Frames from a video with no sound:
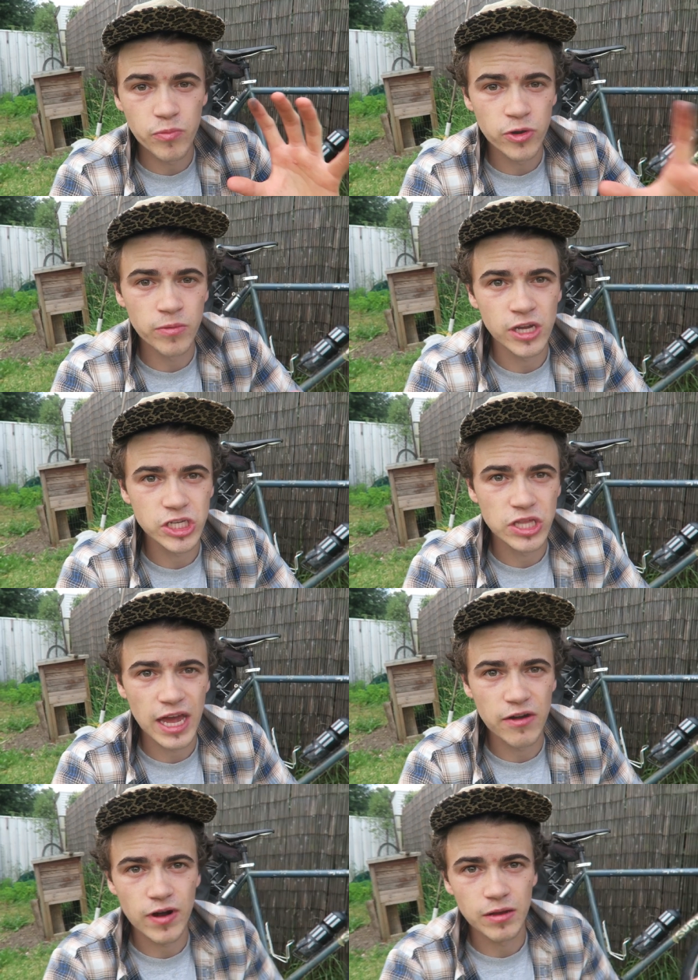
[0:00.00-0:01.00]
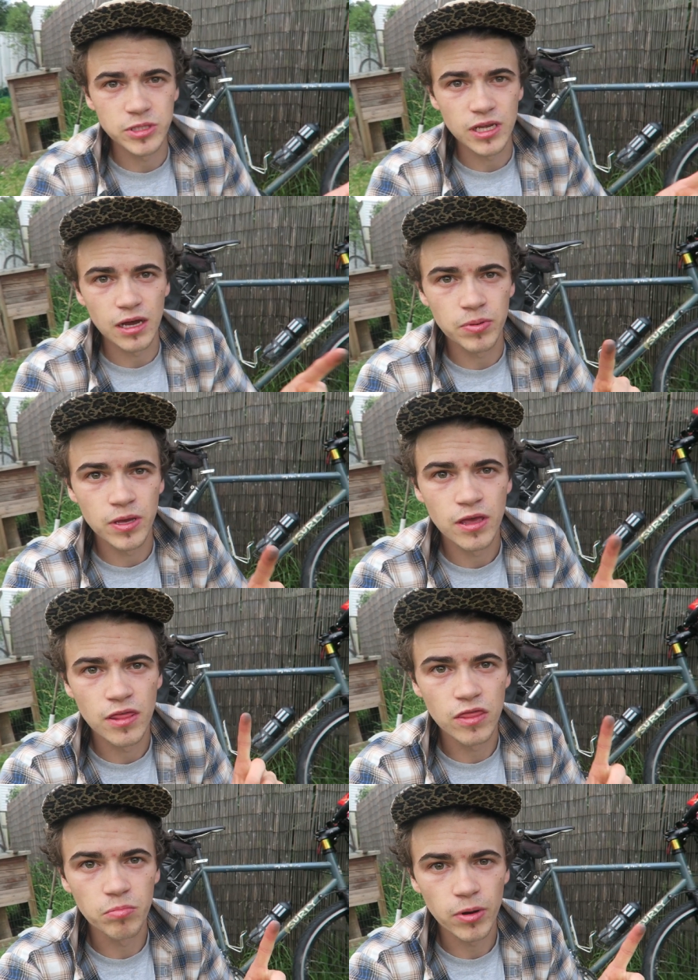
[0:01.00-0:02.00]
And pretty much that wraps up
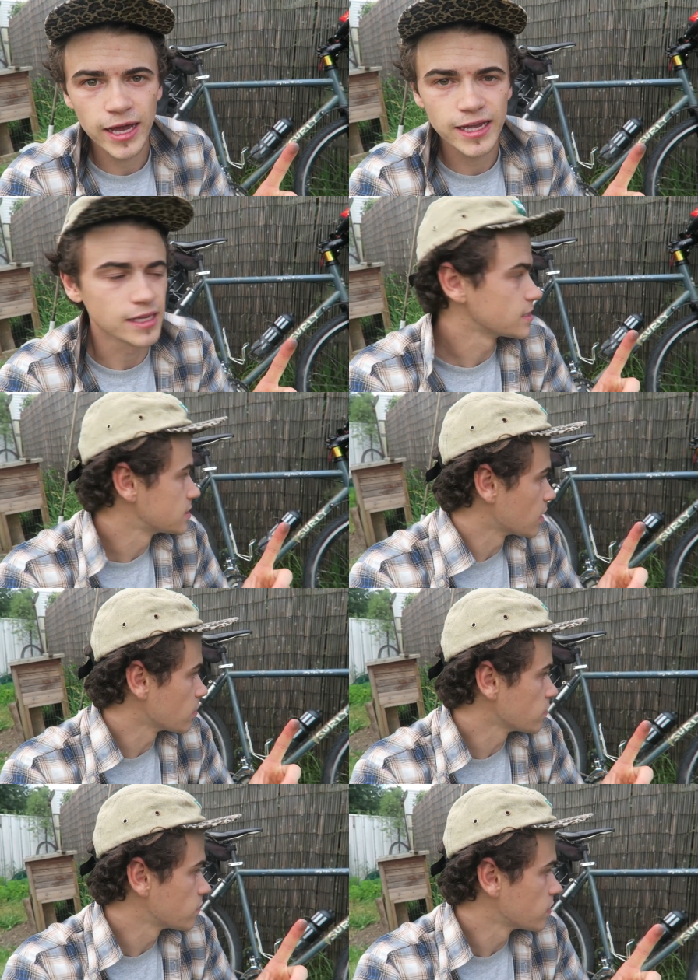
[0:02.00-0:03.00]
the bike itself.